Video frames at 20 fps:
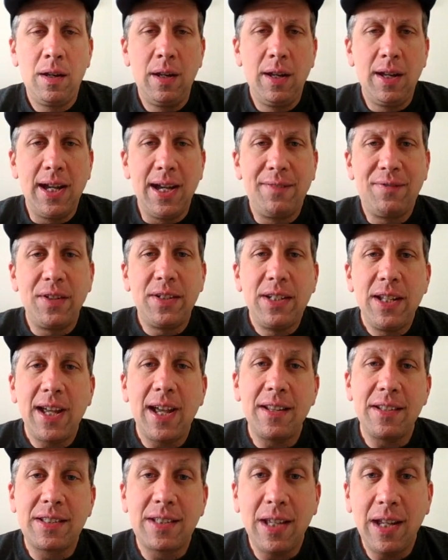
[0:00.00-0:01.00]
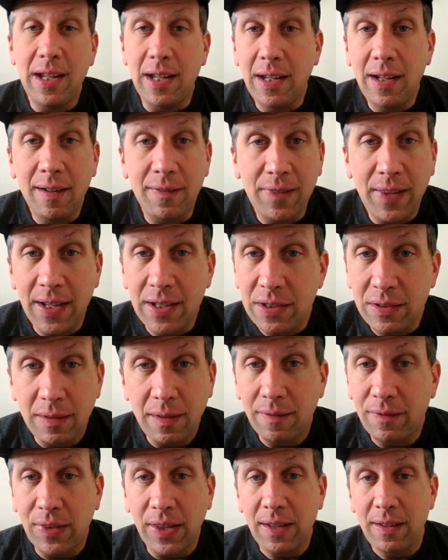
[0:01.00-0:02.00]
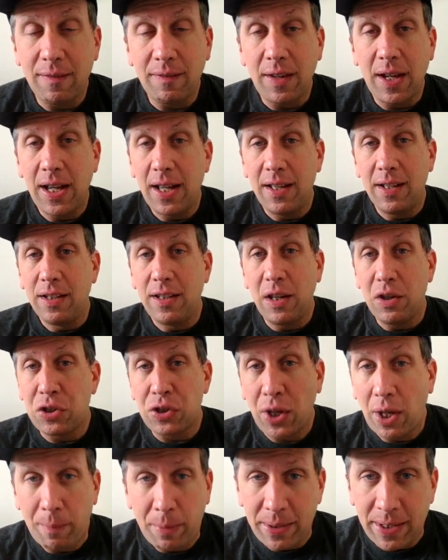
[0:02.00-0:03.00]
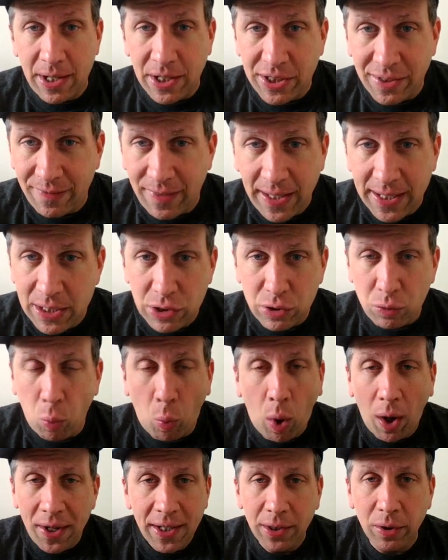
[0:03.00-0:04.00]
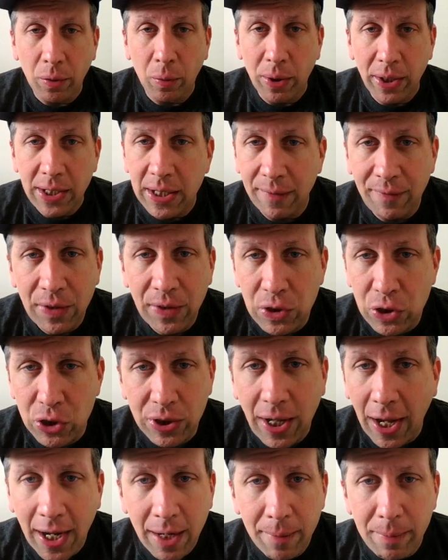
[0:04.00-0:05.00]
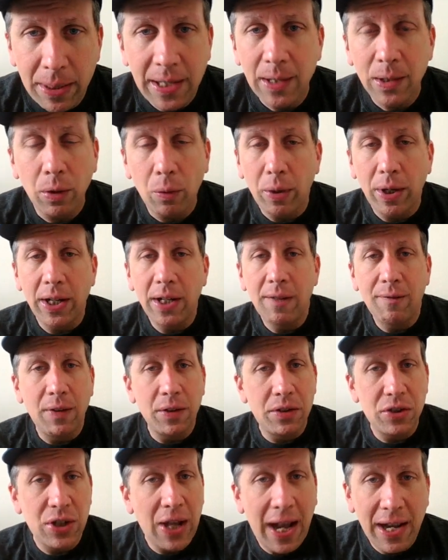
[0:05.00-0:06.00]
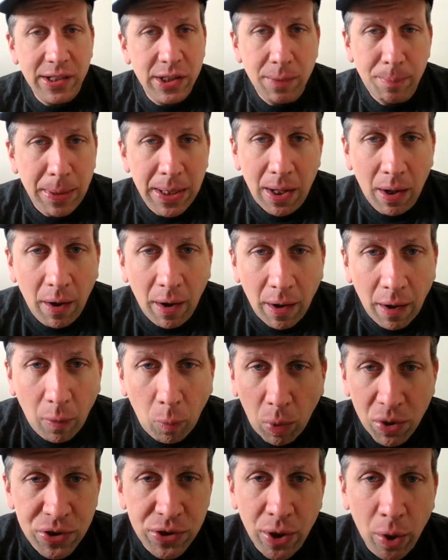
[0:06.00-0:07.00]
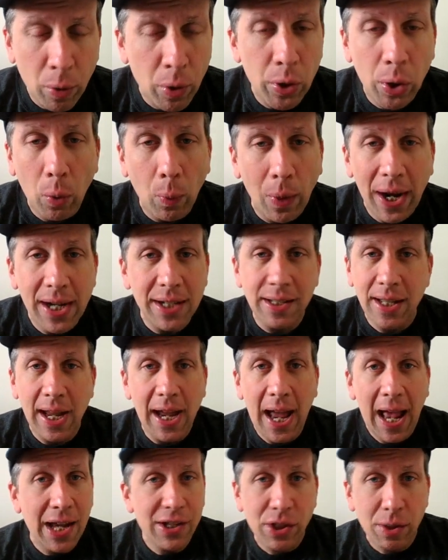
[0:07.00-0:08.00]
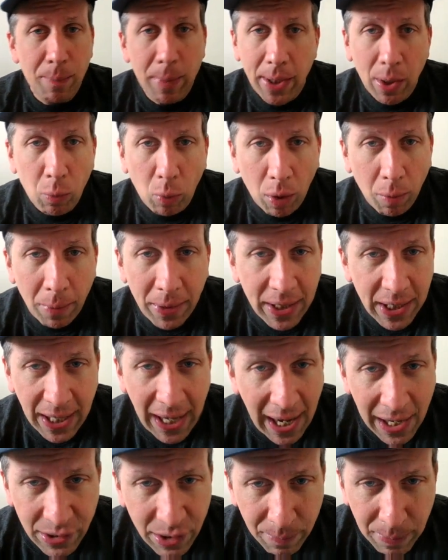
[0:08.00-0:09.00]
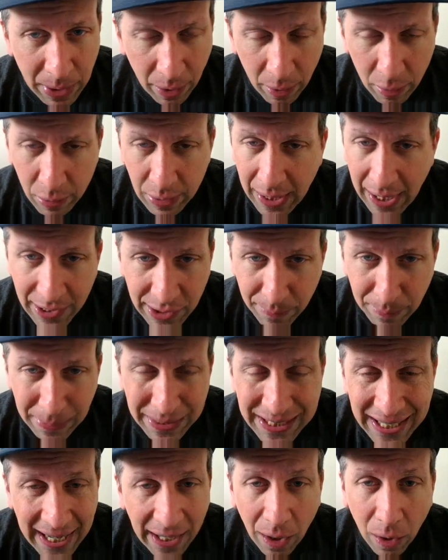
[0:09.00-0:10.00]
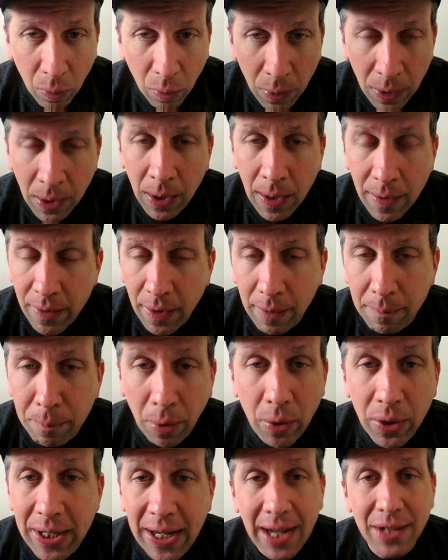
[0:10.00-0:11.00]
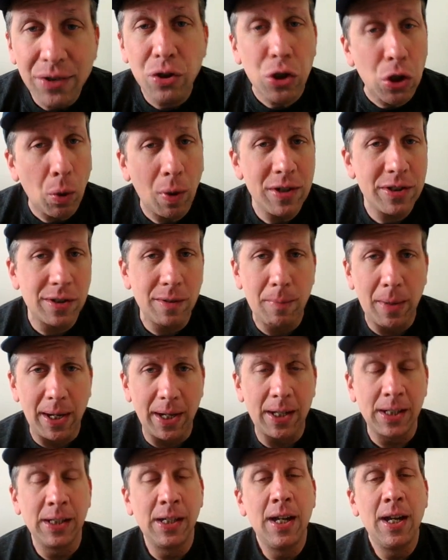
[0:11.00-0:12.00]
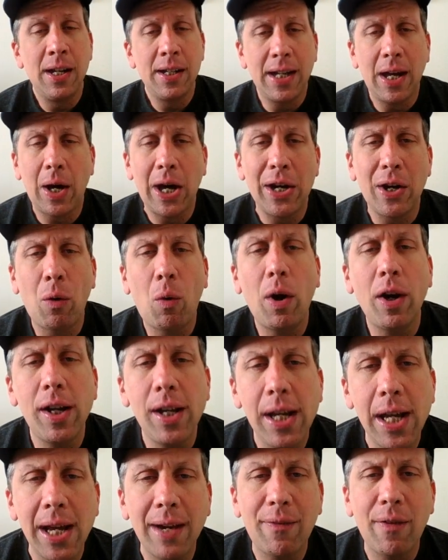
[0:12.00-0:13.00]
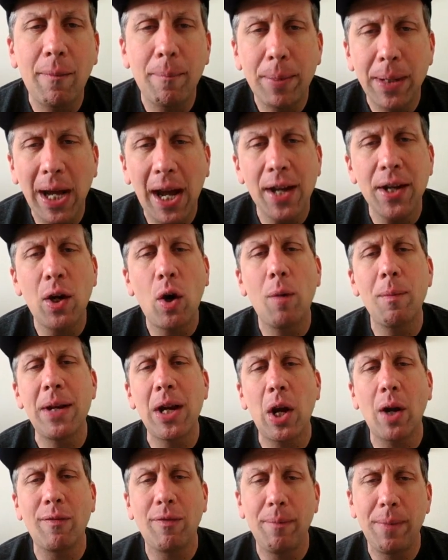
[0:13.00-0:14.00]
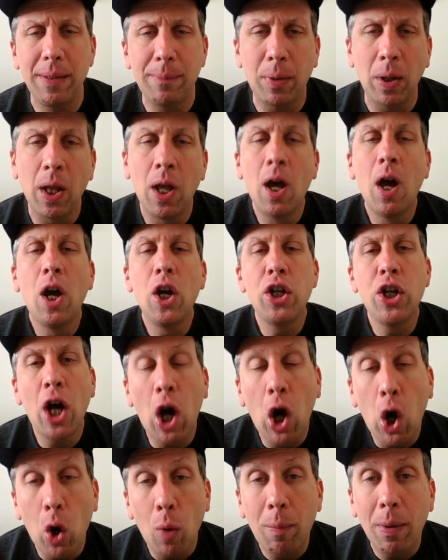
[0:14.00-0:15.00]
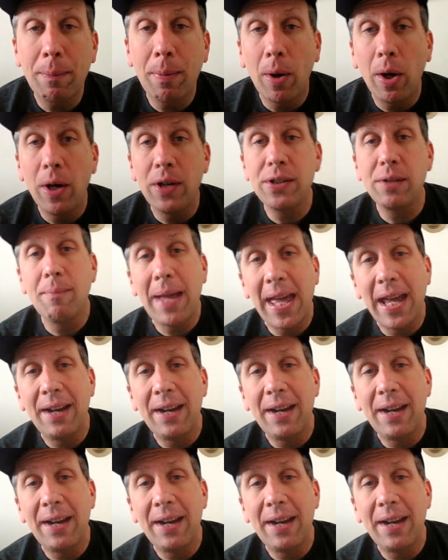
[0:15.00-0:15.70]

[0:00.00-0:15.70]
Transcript: if the DNC, if in their stubbornness, if they just want Hillary, if it's just got to be Hillary, if it just has to be her, it wasn't her in 08, and it has to be a woman, and it has to be her, and it has to be now, then Bernie has a choice to make. Now, I don't want to hear from I know I'm hearing from people, no, but Bernie's a man